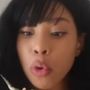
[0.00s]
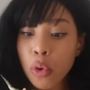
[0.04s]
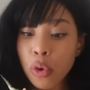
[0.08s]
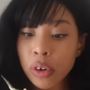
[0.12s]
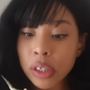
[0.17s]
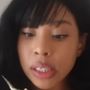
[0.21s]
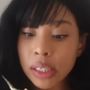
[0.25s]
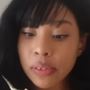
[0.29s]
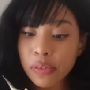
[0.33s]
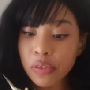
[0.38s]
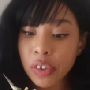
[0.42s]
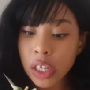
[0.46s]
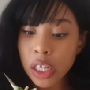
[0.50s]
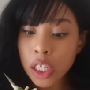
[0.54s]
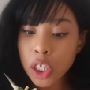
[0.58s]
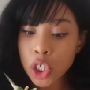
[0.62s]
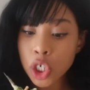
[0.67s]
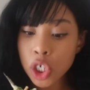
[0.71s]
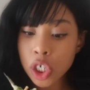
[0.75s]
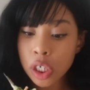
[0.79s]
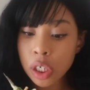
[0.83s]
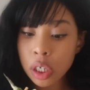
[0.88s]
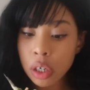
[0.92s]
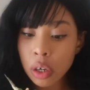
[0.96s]
or is it
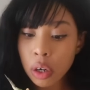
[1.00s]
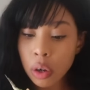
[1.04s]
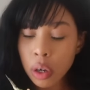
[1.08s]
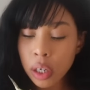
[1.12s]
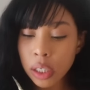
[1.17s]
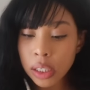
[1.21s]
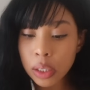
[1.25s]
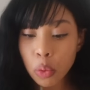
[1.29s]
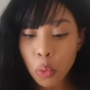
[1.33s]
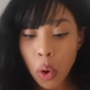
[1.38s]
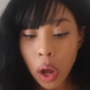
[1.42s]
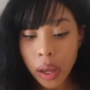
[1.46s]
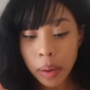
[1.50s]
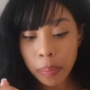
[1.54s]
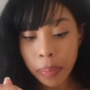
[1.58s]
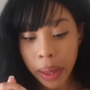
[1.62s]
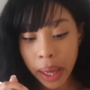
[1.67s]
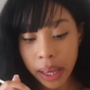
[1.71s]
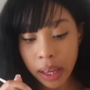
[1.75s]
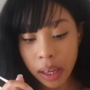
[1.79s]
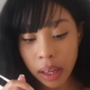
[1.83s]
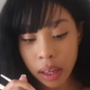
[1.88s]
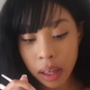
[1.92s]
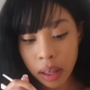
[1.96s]
fish? Is it
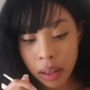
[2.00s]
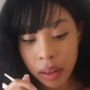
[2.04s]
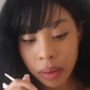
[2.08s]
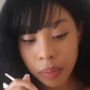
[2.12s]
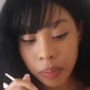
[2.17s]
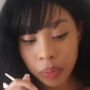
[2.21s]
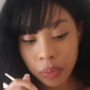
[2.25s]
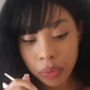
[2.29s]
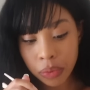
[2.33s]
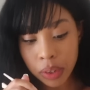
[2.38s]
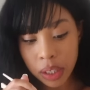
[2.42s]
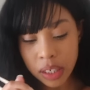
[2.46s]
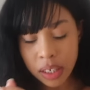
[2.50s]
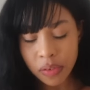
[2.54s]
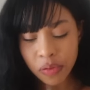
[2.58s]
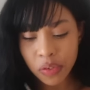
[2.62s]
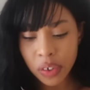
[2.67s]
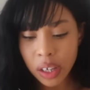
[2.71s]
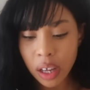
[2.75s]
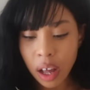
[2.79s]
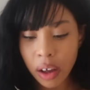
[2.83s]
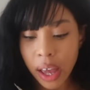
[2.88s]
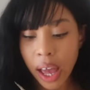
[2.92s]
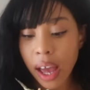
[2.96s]
whitebait? Is it
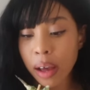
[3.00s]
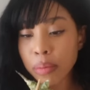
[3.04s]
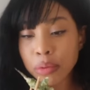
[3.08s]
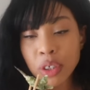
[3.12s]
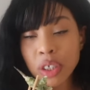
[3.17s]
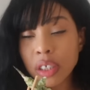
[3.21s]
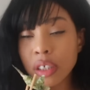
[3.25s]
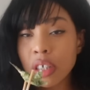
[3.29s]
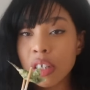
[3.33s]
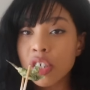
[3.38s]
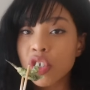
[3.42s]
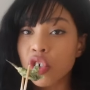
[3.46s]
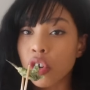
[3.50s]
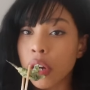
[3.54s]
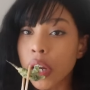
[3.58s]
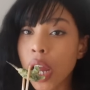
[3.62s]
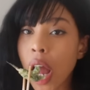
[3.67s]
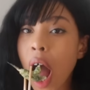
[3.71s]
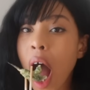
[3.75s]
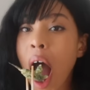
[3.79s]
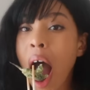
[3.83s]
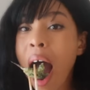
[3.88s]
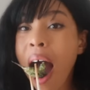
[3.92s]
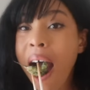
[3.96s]
okay, I'm just gonna try it.